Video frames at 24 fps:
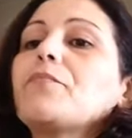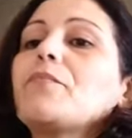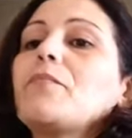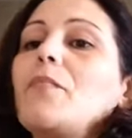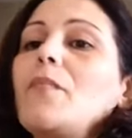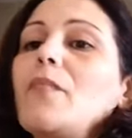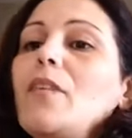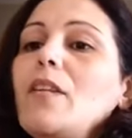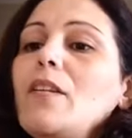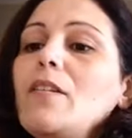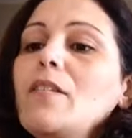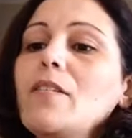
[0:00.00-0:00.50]

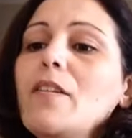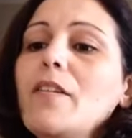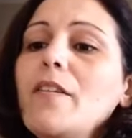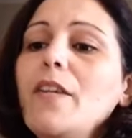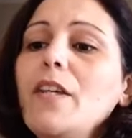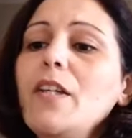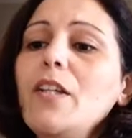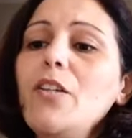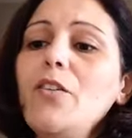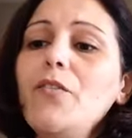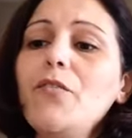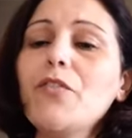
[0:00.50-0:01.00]
So
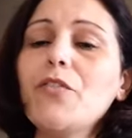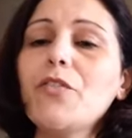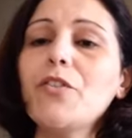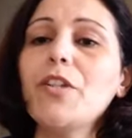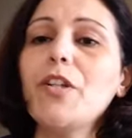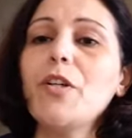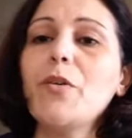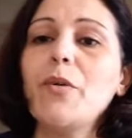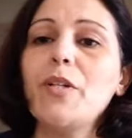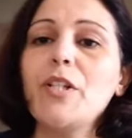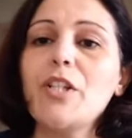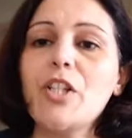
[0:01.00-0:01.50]
thank you for all
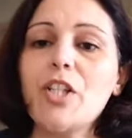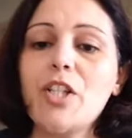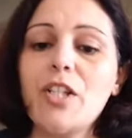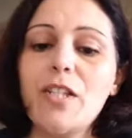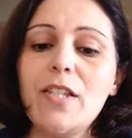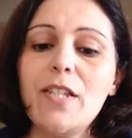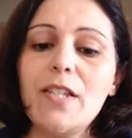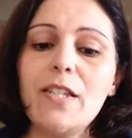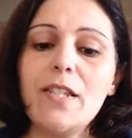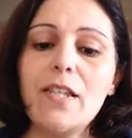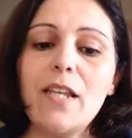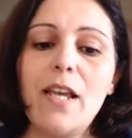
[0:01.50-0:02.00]
your
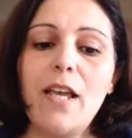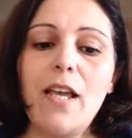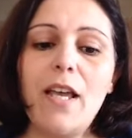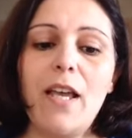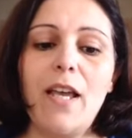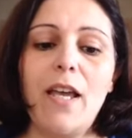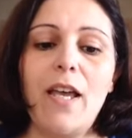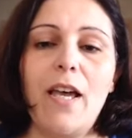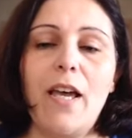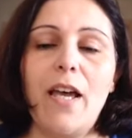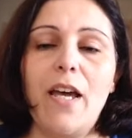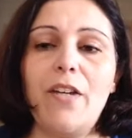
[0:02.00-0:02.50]
questions
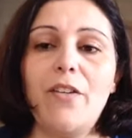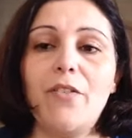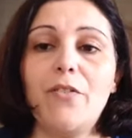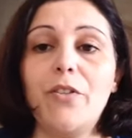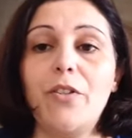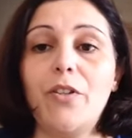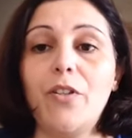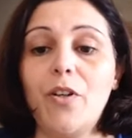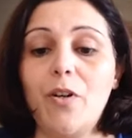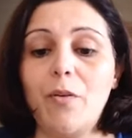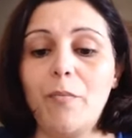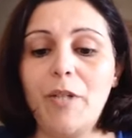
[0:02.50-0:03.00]
and all
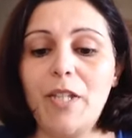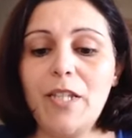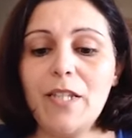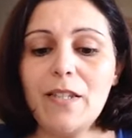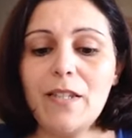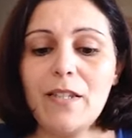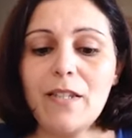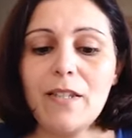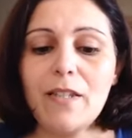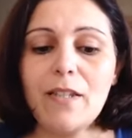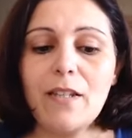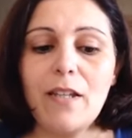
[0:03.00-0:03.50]
your
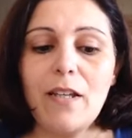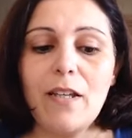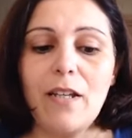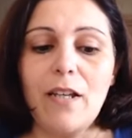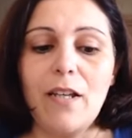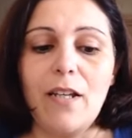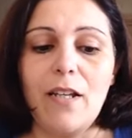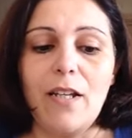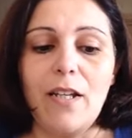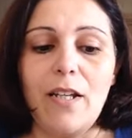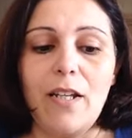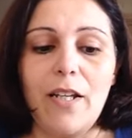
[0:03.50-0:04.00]
comments.
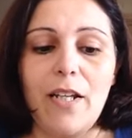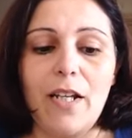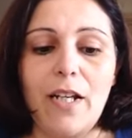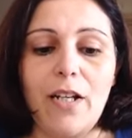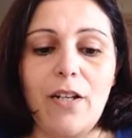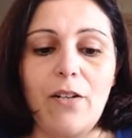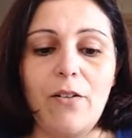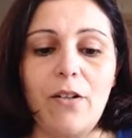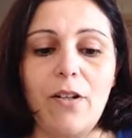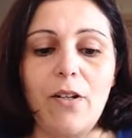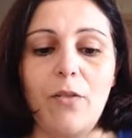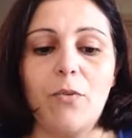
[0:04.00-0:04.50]

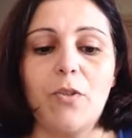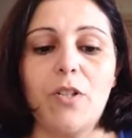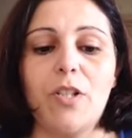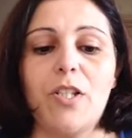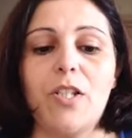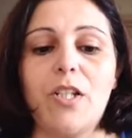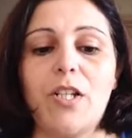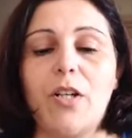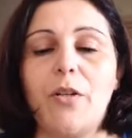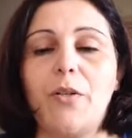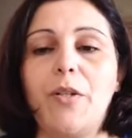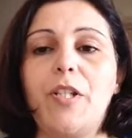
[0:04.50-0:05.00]
Now I wanted
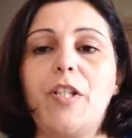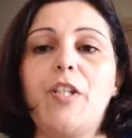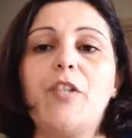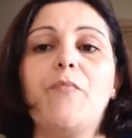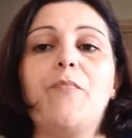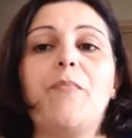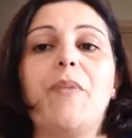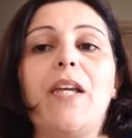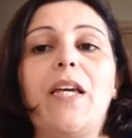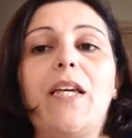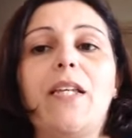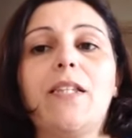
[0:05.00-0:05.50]
to go into
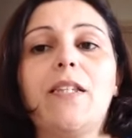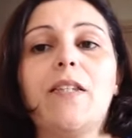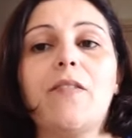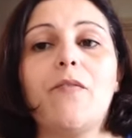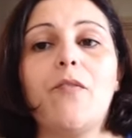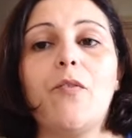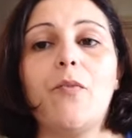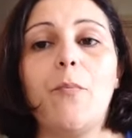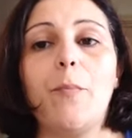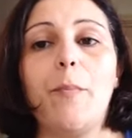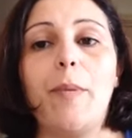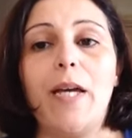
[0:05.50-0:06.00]
plans
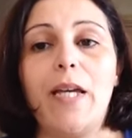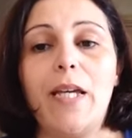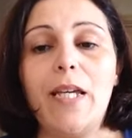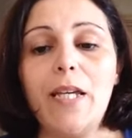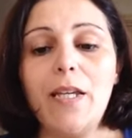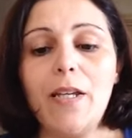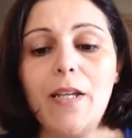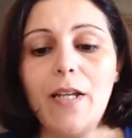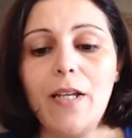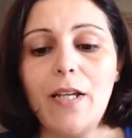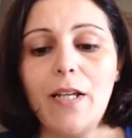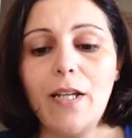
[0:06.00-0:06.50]
for
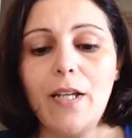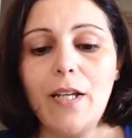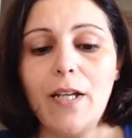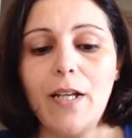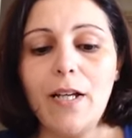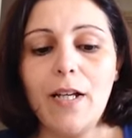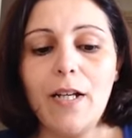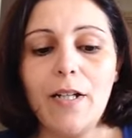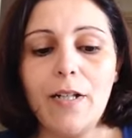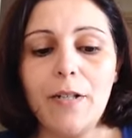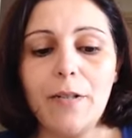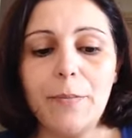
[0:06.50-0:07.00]
May.
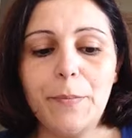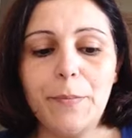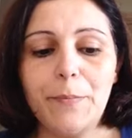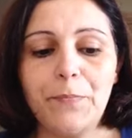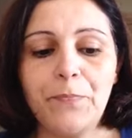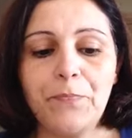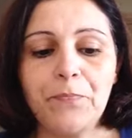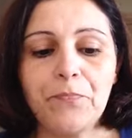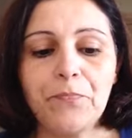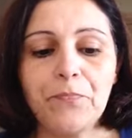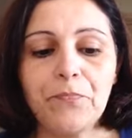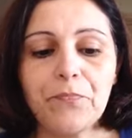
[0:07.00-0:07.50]

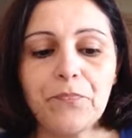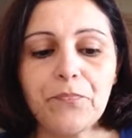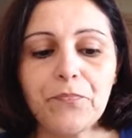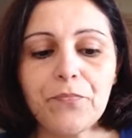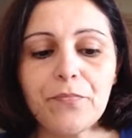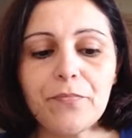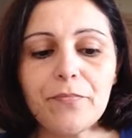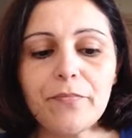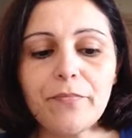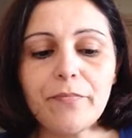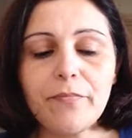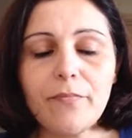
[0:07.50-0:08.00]
Now
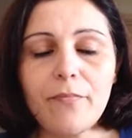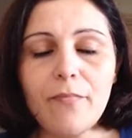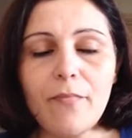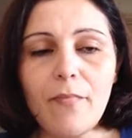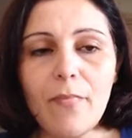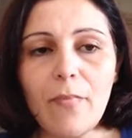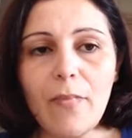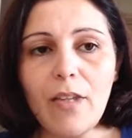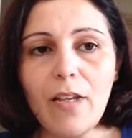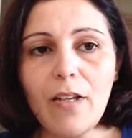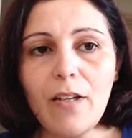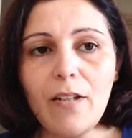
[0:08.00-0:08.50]

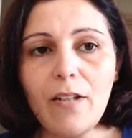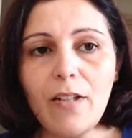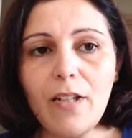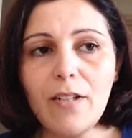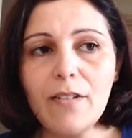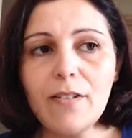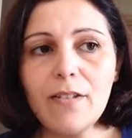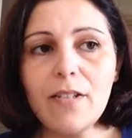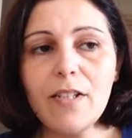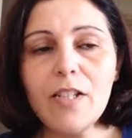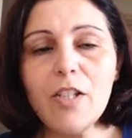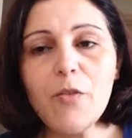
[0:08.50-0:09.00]

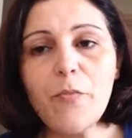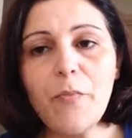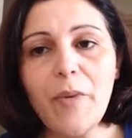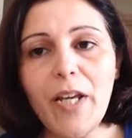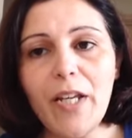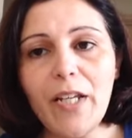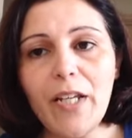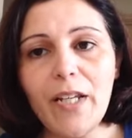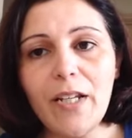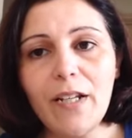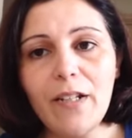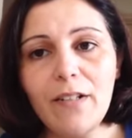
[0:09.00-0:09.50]
Stitch
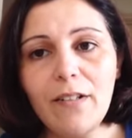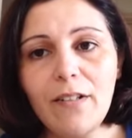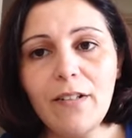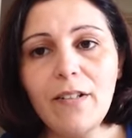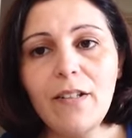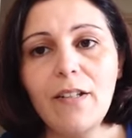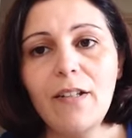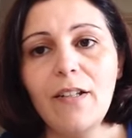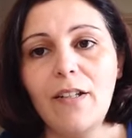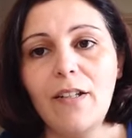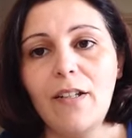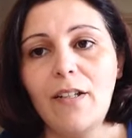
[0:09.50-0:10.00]
Mania
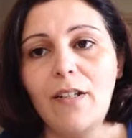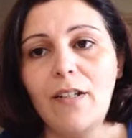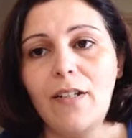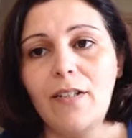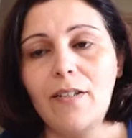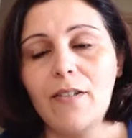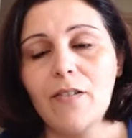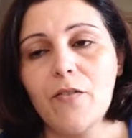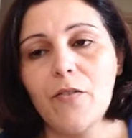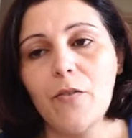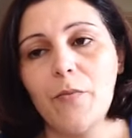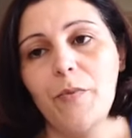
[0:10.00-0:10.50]

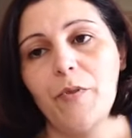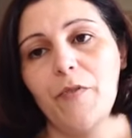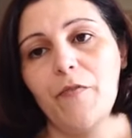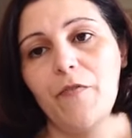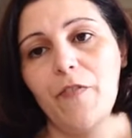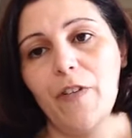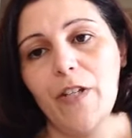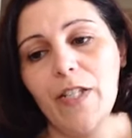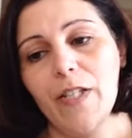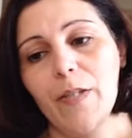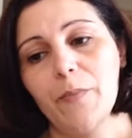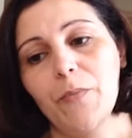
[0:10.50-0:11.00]
is a group on
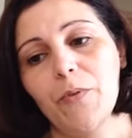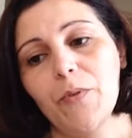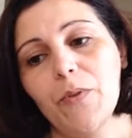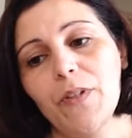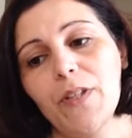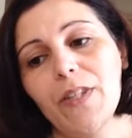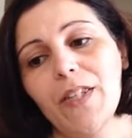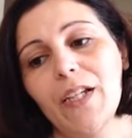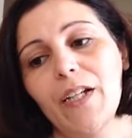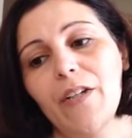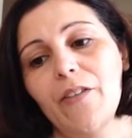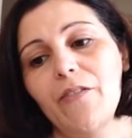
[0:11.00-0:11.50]

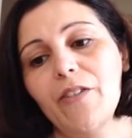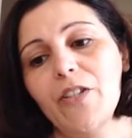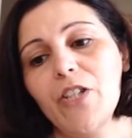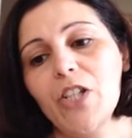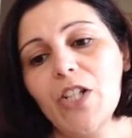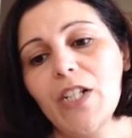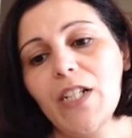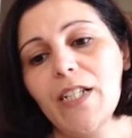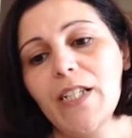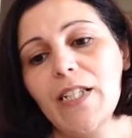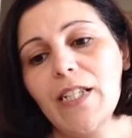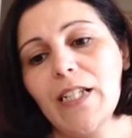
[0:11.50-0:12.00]
Facebook. They
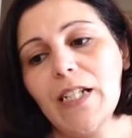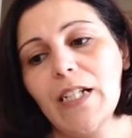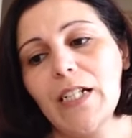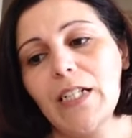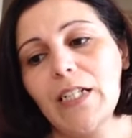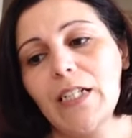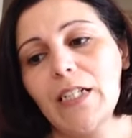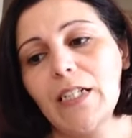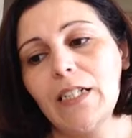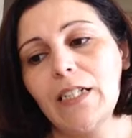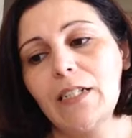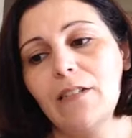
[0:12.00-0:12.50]
originally
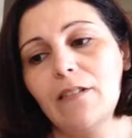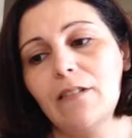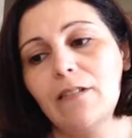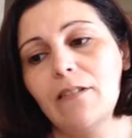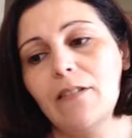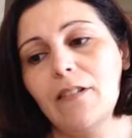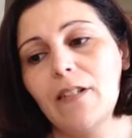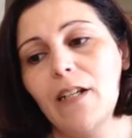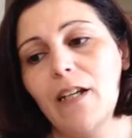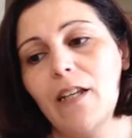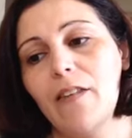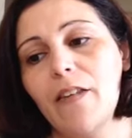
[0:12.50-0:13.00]
started,
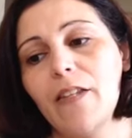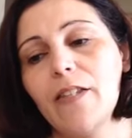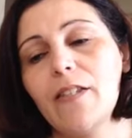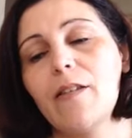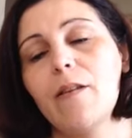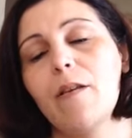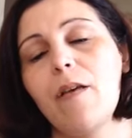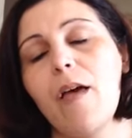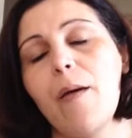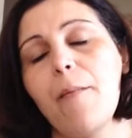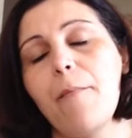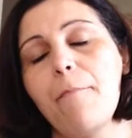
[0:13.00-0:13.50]
and
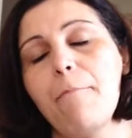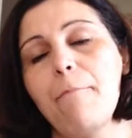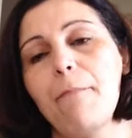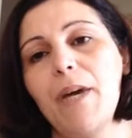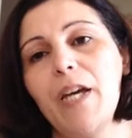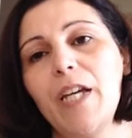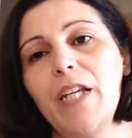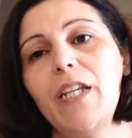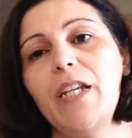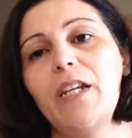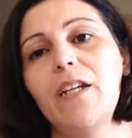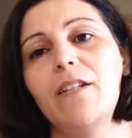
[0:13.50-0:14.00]
that's
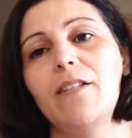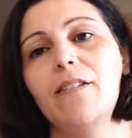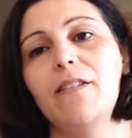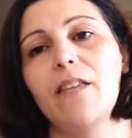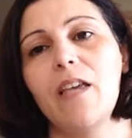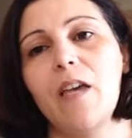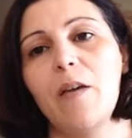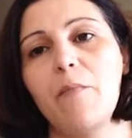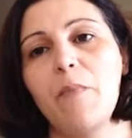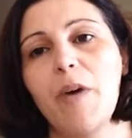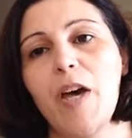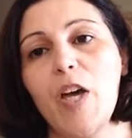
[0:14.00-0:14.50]
Maynia is
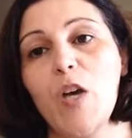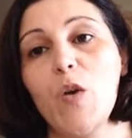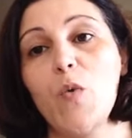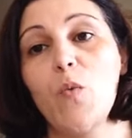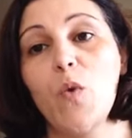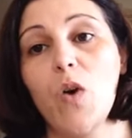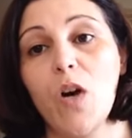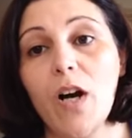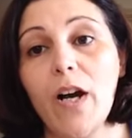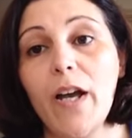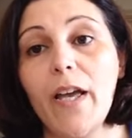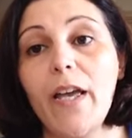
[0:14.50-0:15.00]

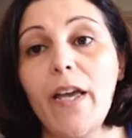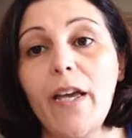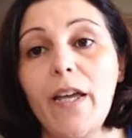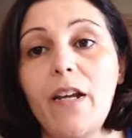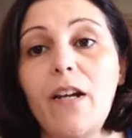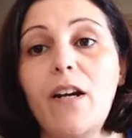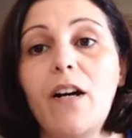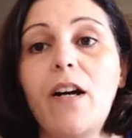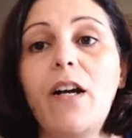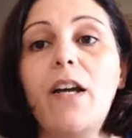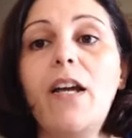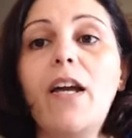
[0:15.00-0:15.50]

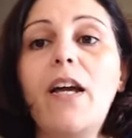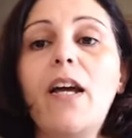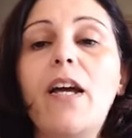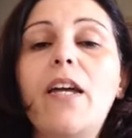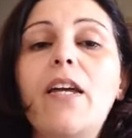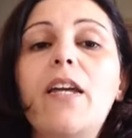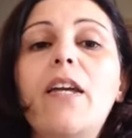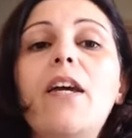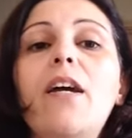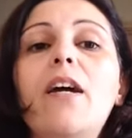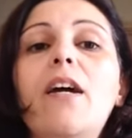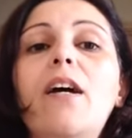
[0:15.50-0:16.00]

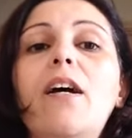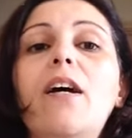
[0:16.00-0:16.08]
M-A-Y-N-I-A.